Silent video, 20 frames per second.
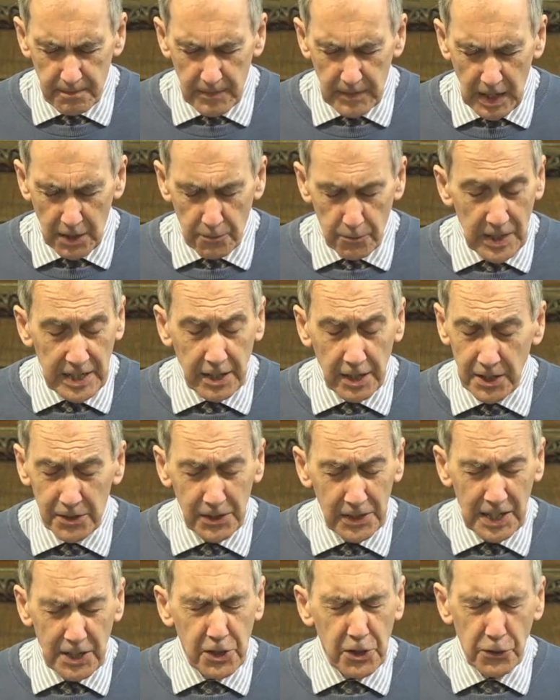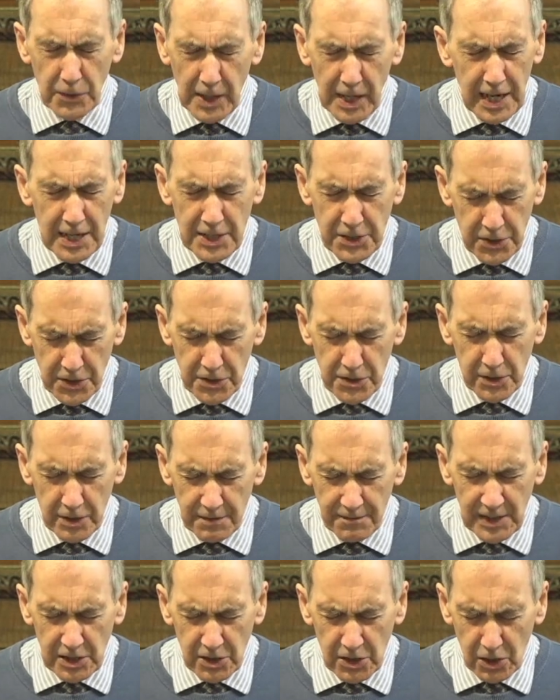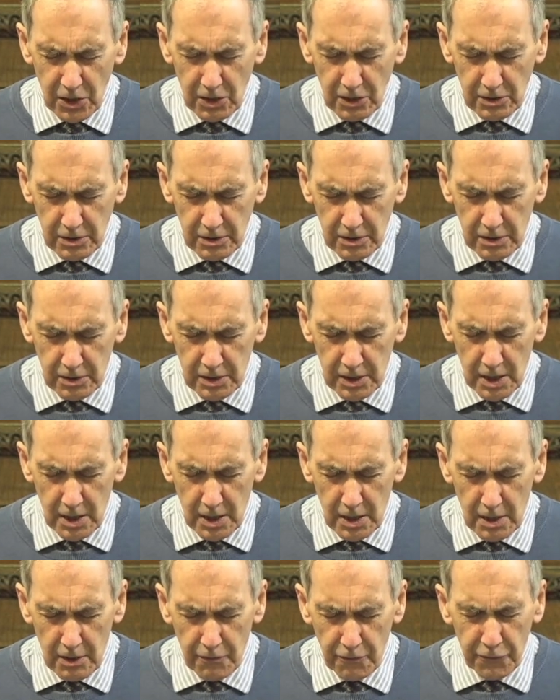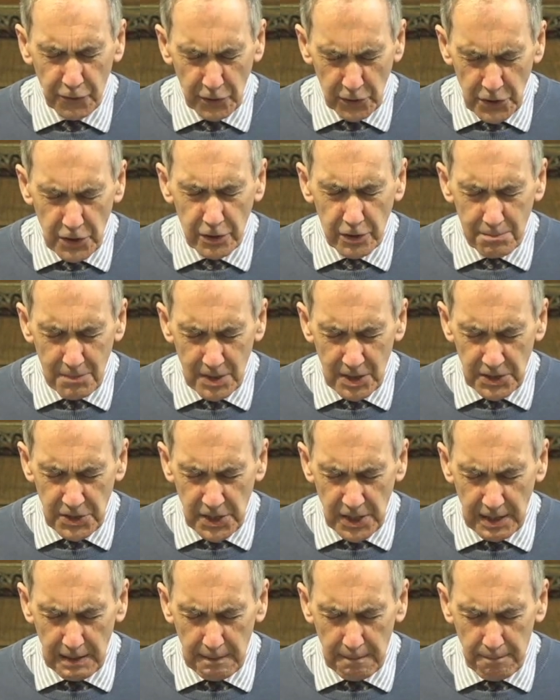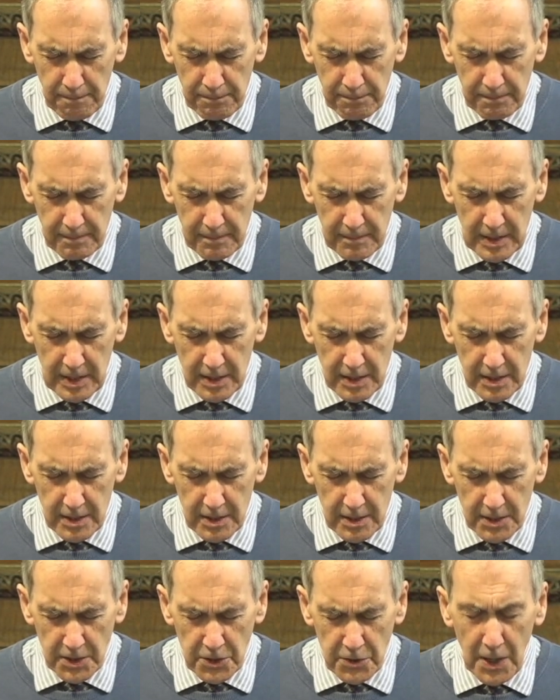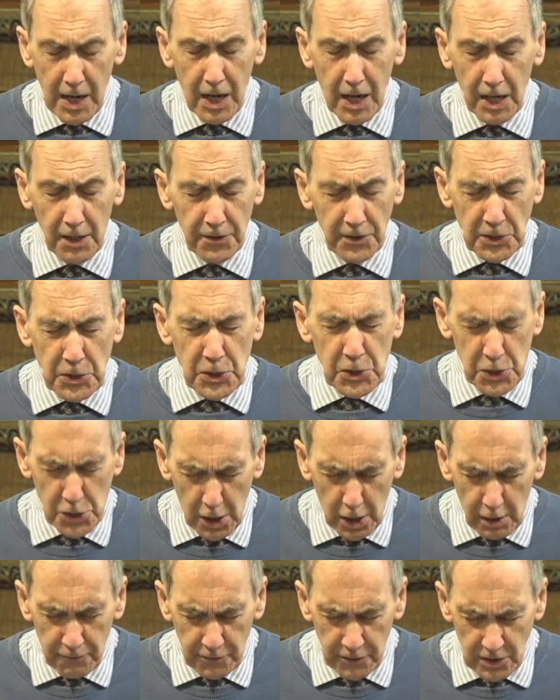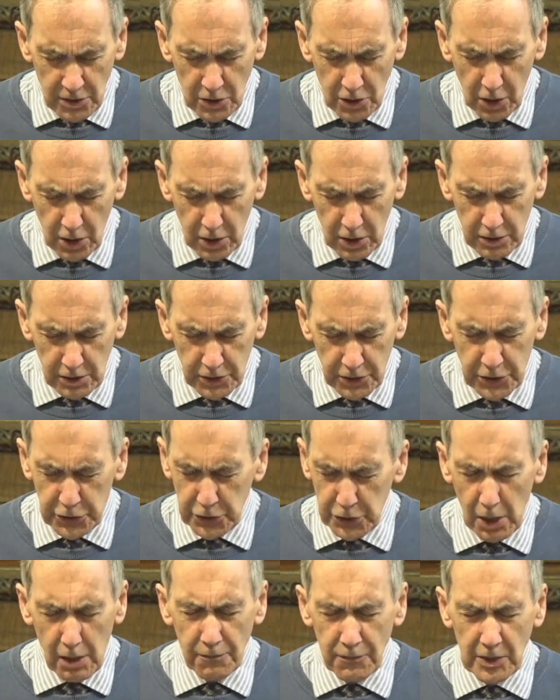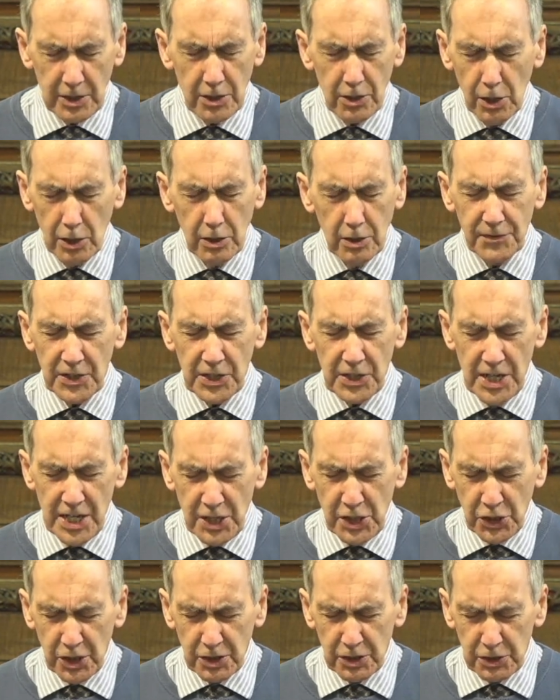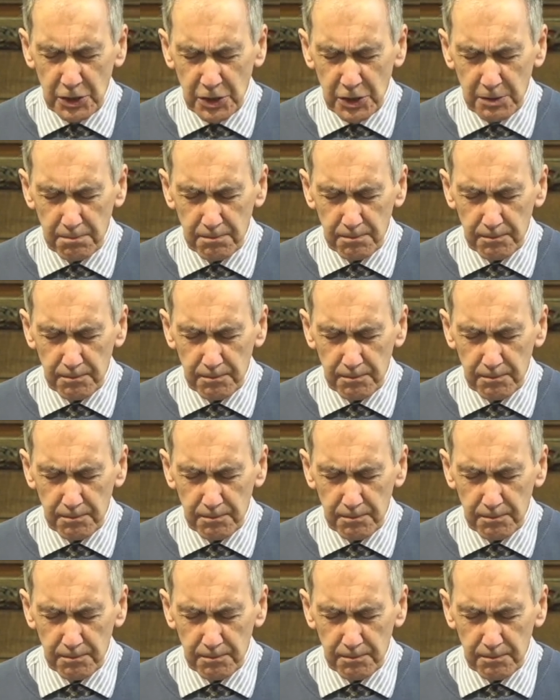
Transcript: And we can only cry to you, living God, for your mercy. You are the sovereign God, sovereign over the nations.